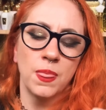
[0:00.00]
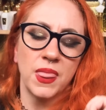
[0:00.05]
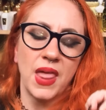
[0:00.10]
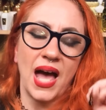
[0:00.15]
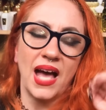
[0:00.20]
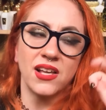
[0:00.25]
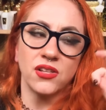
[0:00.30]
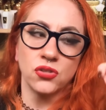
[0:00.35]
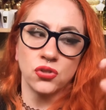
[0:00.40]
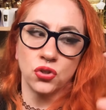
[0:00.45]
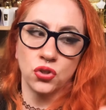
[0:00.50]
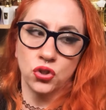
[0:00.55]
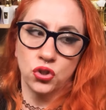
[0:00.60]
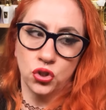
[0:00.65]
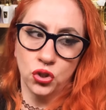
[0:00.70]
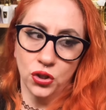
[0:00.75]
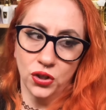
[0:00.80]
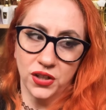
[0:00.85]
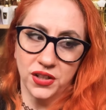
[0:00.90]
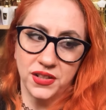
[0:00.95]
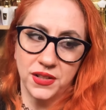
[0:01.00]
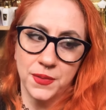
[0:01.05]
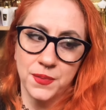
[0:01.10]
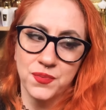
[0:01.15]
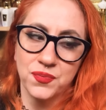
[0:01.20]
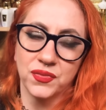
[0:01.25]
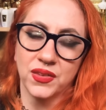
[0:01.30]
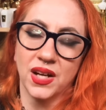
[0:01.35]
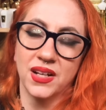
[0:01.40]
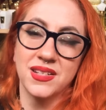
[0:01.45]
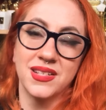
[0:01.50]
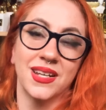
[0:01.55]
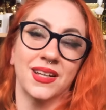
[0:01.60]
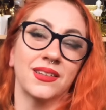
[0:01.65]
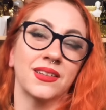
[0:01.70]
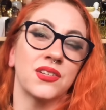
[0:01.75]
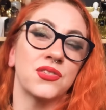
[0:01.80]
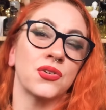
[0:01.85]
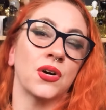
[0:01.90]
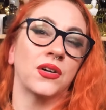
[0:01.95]
as good until
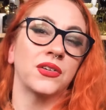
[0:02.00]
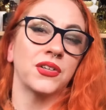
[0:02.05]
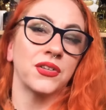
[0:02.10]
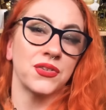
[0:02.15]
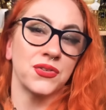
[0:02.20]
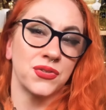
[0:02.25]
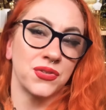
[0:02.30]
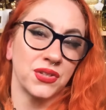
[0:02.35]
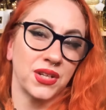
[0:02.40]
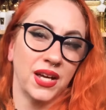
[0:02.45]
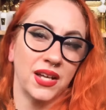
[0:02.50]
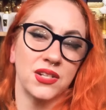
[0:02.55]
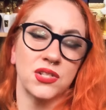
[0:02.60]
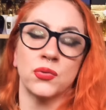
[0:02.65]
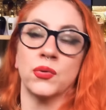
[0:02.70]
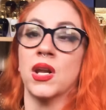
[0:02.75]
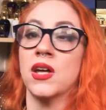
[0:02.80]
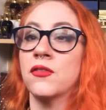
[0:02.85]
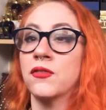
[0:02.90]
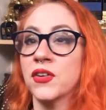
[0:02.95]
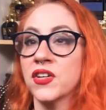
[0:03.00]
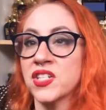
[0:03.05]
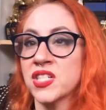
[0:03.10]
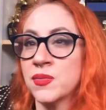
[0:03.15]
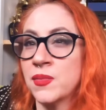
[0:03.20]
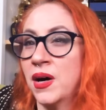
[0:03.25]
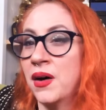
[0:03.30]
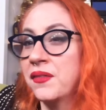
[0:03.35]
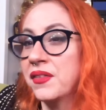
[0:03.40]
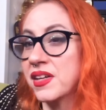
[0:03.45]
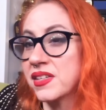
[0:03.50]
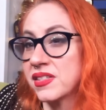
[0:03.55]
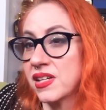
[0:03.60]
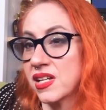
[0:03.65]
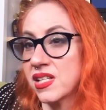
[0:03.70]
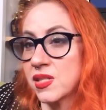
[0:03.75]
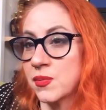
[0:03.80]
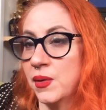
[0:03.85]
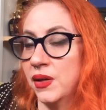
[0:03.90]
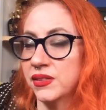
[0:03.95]
it's on your skin. So when I first smelled this, I
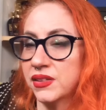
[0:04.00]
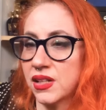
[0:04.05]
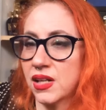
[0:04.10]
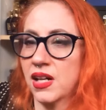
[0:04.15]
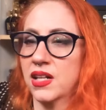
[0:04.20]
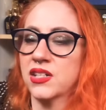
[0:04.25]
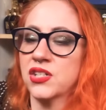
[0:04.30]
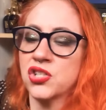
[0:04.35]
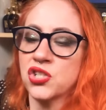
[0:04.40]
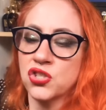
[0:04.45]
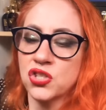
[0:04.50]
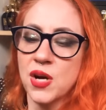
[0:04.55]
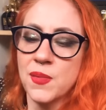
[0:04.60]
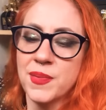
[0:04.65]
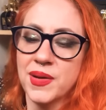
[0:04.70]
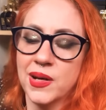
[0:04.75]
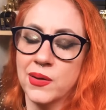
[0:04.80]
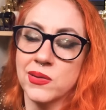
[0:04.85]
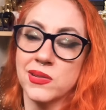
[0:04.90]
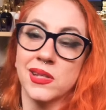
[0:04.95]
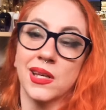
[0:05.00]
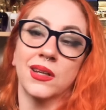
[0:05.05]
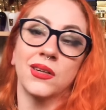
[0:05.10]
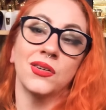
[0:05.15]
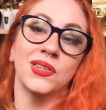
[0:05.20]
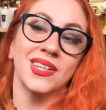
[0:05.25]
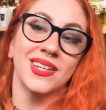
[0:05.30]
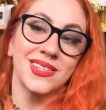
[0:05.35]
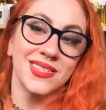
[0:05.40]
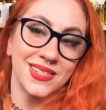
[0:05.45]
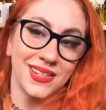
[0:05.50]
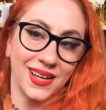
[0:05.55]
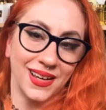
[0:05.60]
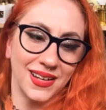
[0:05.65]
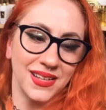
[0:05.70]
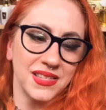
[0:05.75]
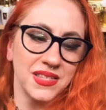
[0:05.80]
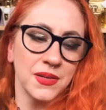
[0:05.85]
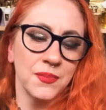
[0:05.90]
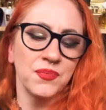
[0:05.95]
smelled it on a strip and I was like, oh, that's
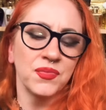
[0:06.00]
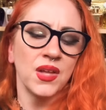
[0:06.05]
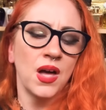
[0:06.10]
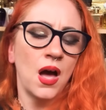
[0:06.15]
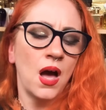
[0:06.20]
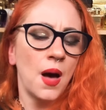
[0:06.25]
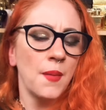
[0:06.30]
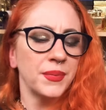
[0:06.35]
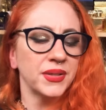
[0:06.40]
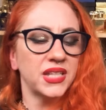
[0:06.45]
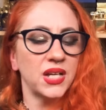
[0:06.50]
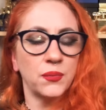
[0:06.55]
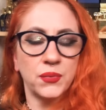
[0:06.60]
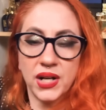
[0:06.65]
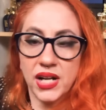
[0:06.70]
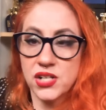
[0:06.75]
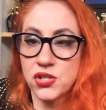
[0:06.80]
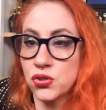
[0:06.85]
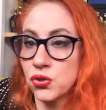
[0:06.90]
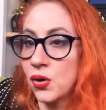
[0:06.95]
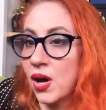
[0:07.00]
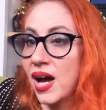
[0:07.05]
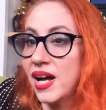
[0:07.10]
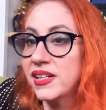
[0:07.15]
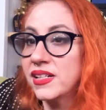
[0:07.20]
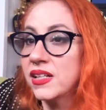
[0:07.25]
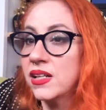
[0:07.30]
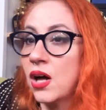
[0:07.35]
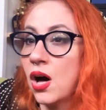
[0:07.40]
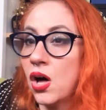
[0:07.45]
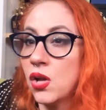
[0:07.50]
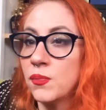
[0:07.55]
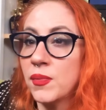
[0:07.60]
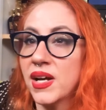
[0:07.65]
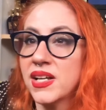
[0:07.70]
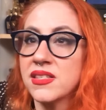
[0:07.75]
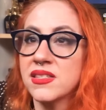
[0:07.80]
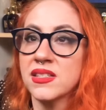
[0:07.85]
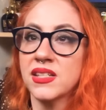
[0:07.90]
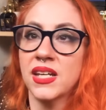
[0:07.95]
nice. But then when I tried it on my
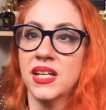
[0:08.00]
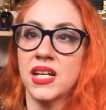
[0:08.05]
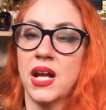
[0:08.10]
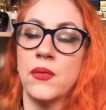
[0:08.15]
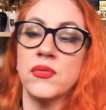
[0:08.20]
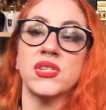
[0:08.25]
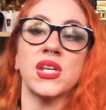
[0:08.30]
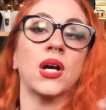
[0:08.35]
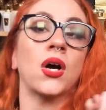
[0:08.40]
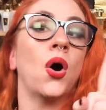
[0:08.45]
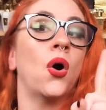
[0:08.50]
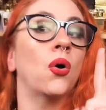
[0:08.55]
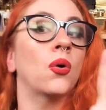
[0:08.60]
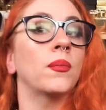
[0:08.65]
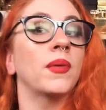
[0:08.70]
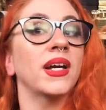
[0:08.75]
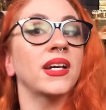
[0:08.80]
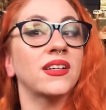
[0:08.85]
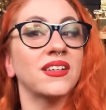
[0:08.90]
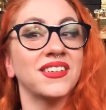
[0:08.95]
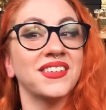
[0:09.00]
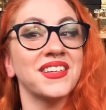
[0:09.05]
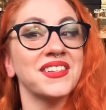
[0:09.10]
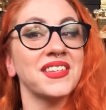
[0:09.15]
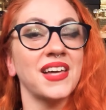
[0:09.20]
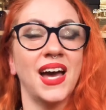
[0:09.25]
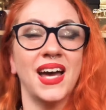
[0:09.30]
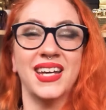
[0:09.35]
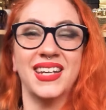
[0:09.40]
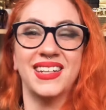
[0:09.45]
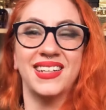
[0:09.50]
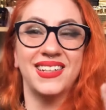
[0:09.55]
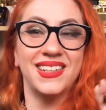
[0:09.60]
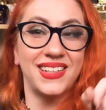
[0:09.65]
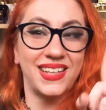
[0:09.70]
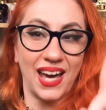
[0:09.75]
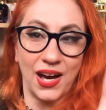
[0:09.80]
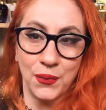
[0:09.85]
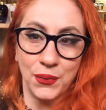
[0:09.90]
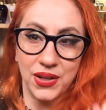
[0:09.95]
skin, I was like, oh my goodness, I
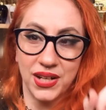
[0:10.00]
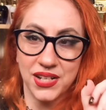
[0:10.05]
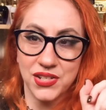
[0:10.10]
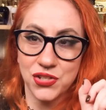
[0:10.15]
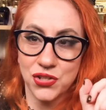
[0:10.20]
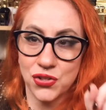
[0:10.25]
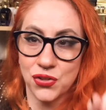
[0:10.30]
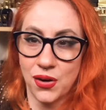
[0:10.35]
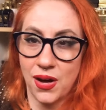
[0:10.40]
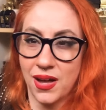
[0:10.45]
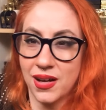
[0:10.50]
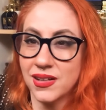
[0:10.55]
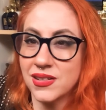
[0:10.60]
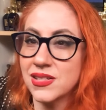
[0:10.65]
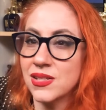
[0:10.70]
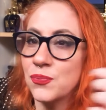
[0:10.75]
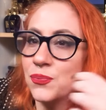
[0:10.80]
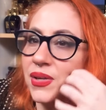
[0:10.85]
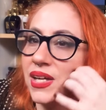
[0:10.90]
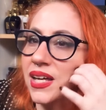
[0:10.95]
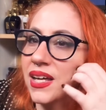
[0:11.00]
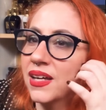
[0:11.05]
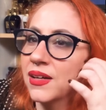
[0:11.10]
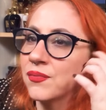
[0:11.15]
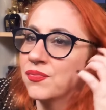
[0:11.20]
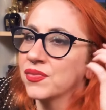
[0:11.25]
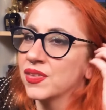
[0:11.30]
get what it's trying to be.